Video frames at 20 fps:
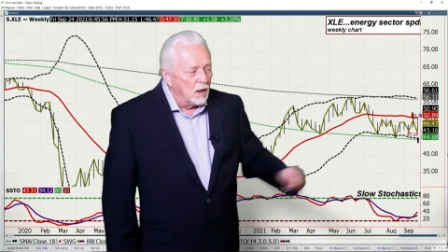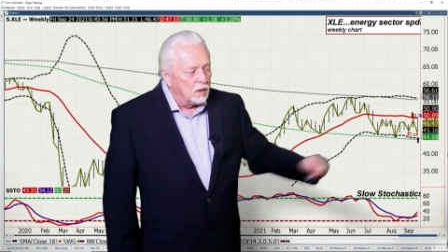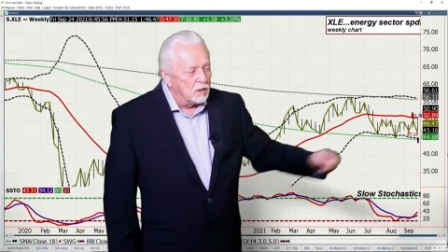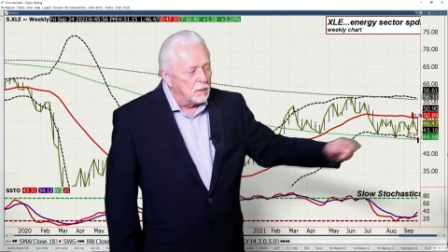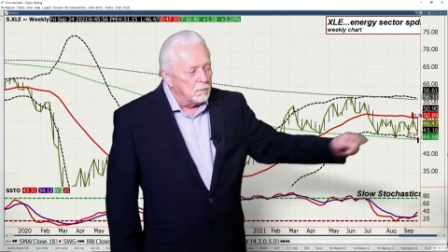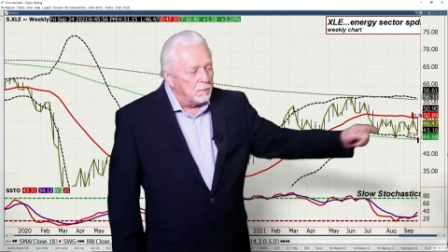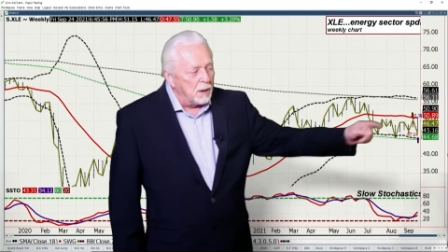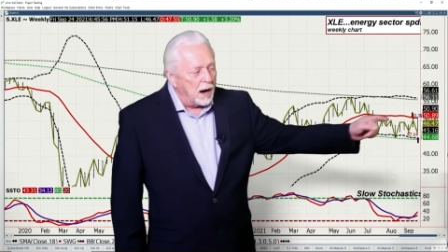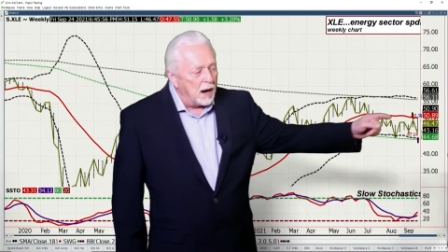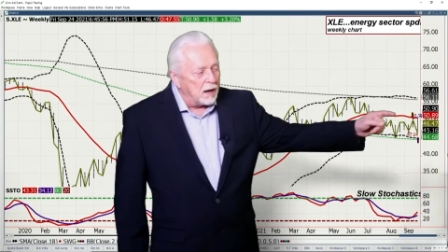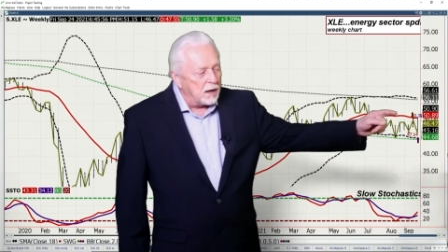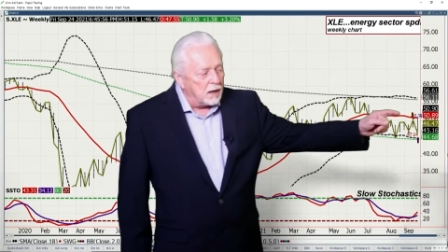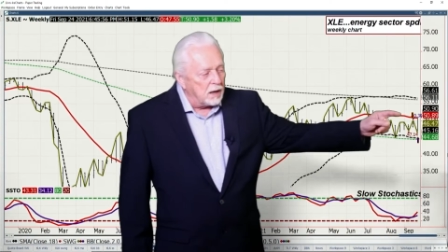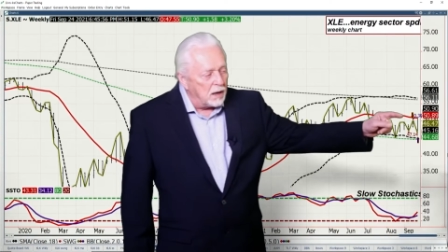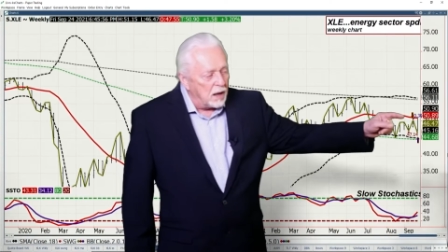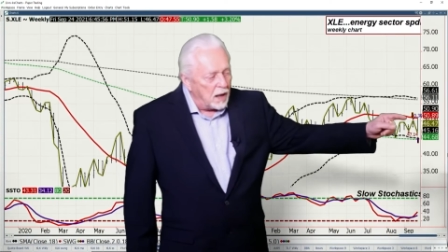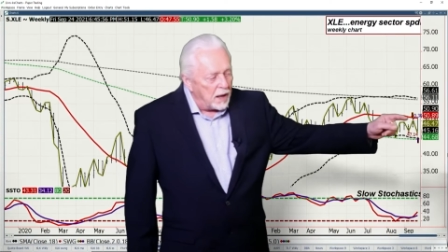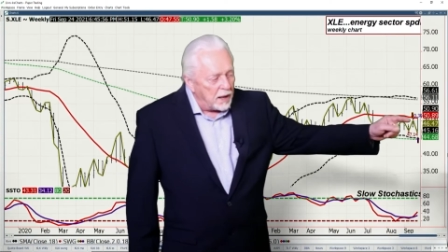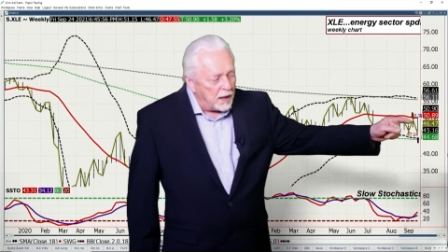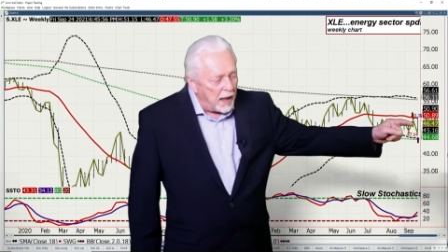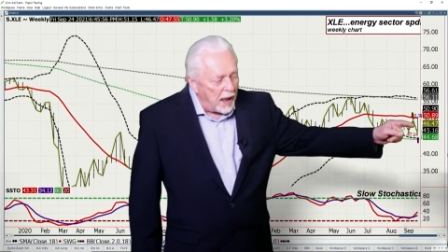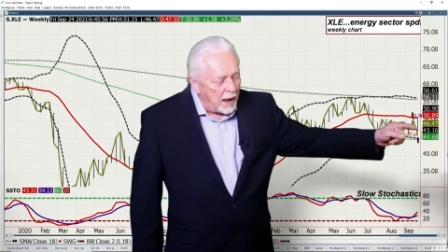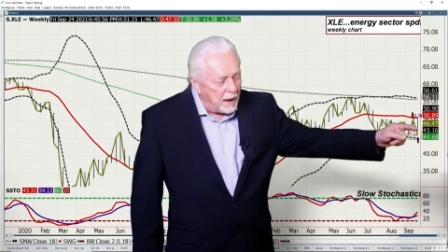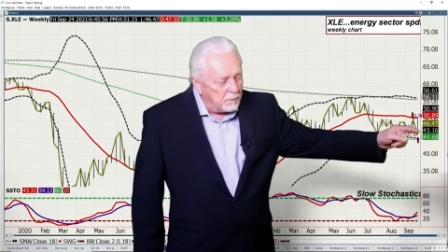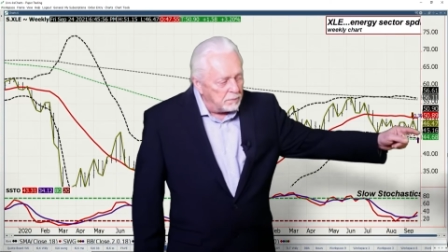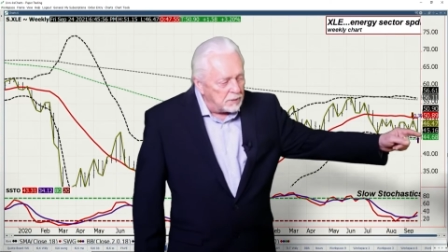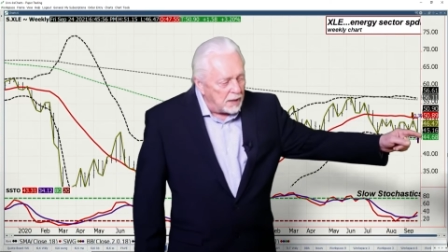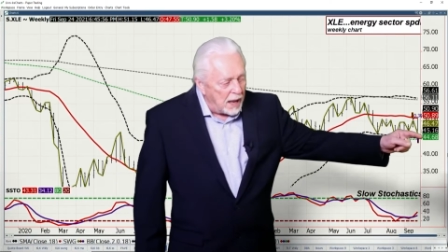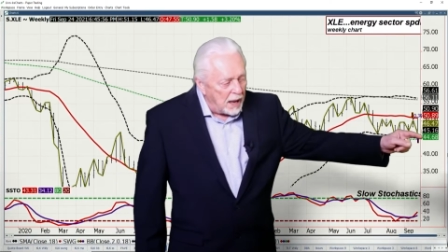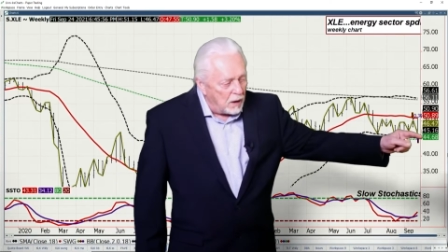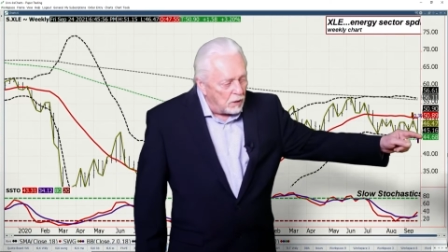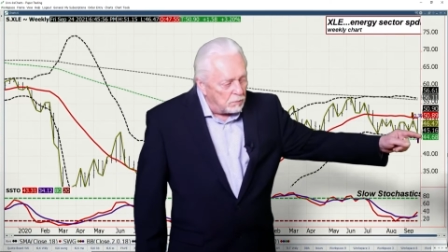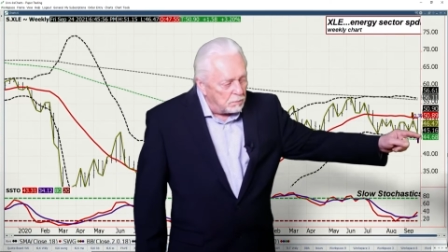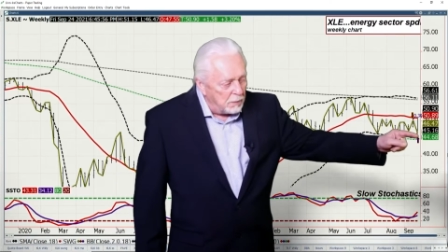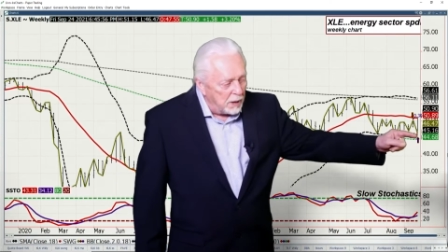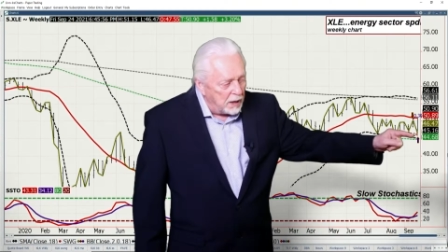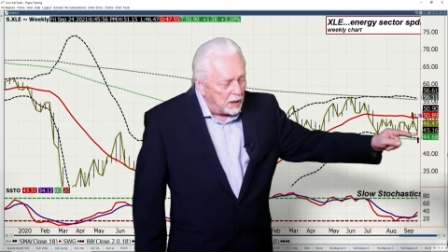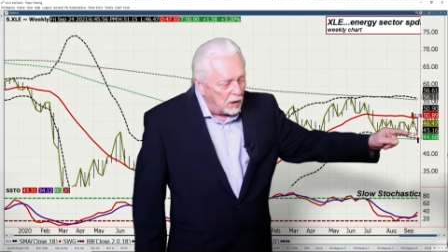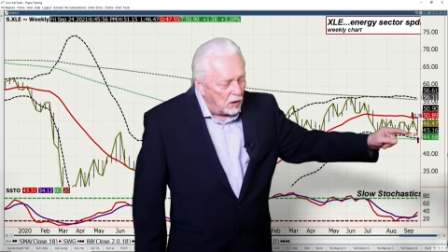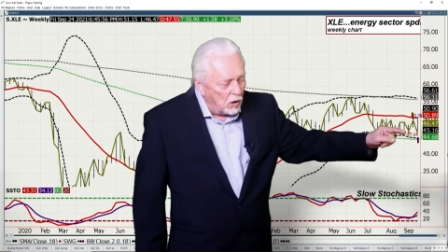The market came down,
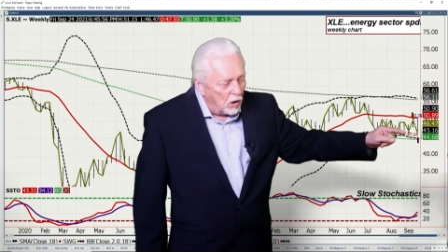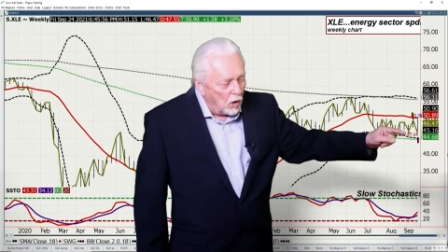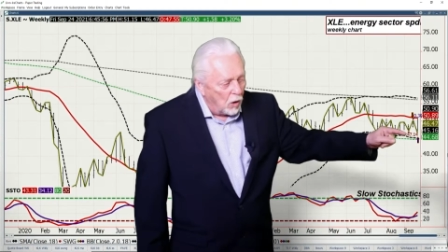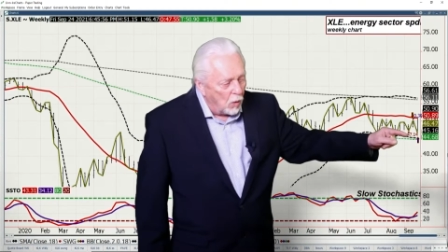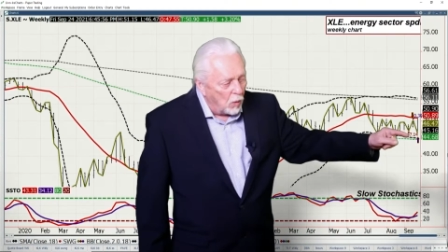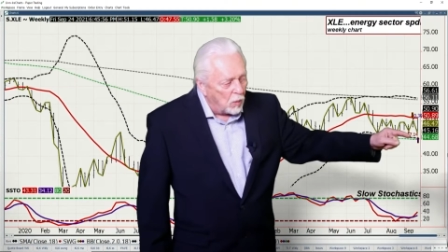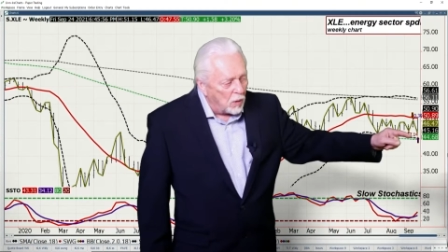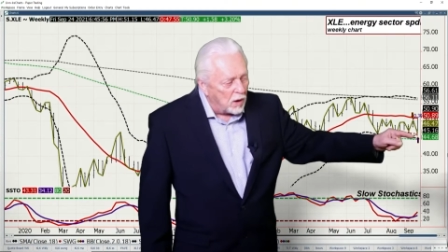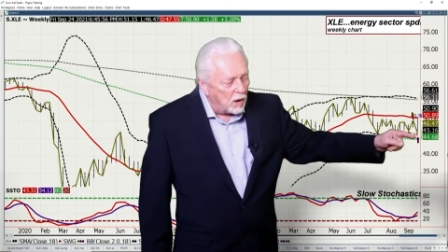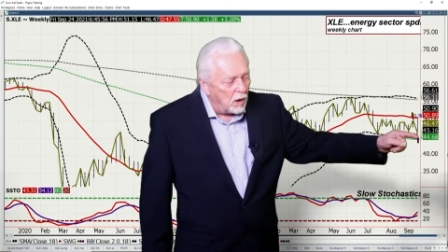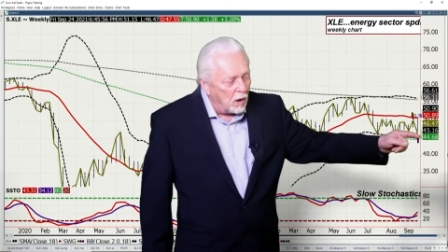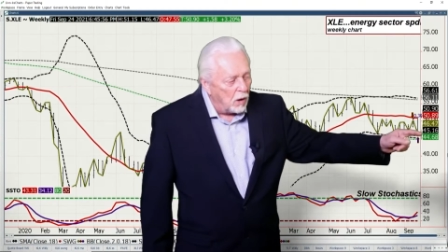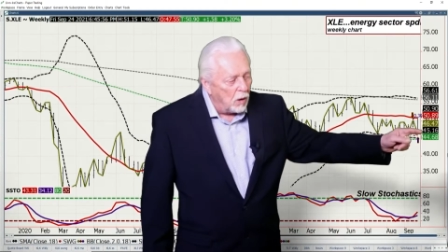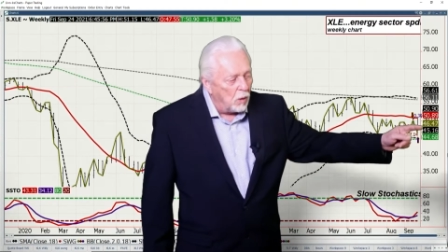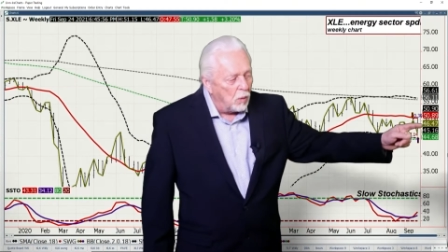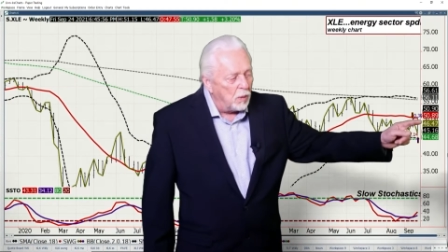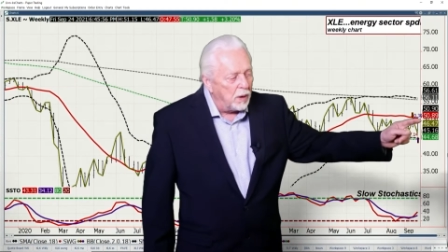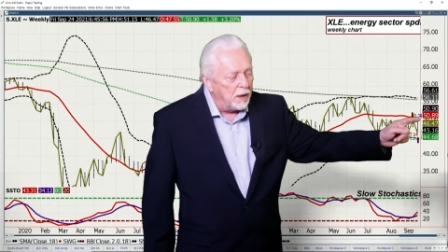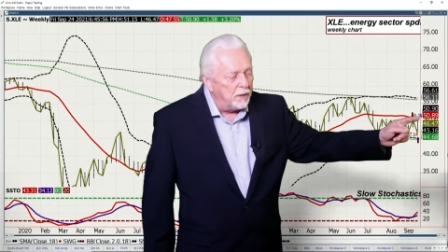made a lower low,